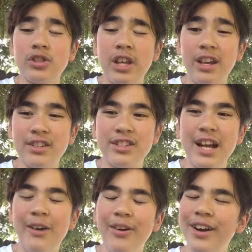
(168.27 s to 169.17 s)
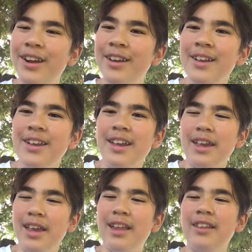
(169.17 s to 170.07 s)
take a shower.
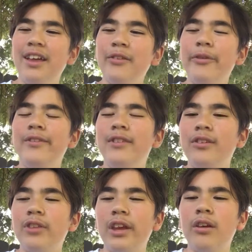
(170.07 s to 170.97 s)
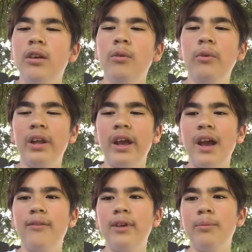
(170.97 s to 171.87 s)
And the other reason is, like, when
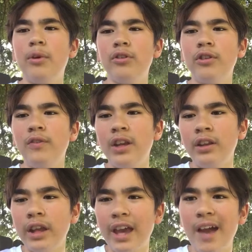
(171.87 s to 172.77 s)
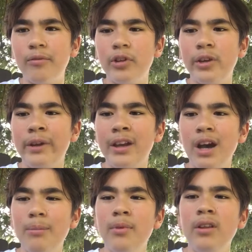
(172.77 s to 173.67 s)
I post a video, like after I wake
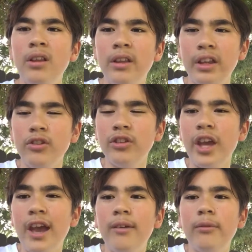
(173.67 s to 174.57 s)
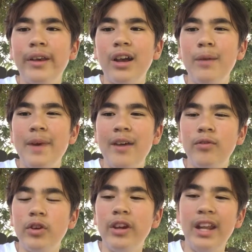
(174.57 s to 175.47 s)
up, like usually I wake up
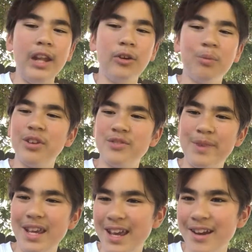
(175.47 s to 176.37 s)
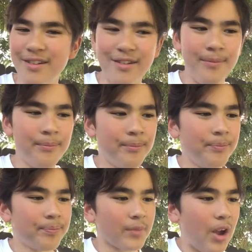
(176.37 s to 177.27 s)
after and I don't brush my hair.
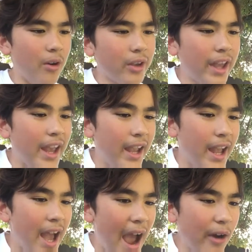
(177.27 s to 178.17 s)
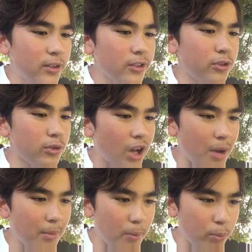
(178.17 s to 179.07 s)
Okay, how did you
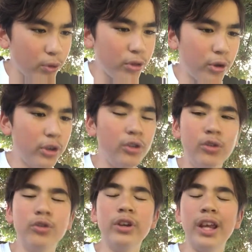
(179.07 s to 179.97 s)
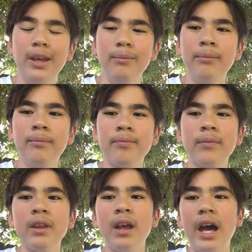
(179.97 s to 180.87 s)
come up with your username?
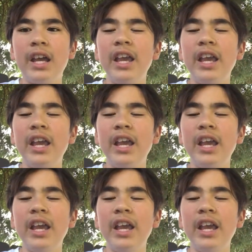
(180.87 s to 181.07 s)
I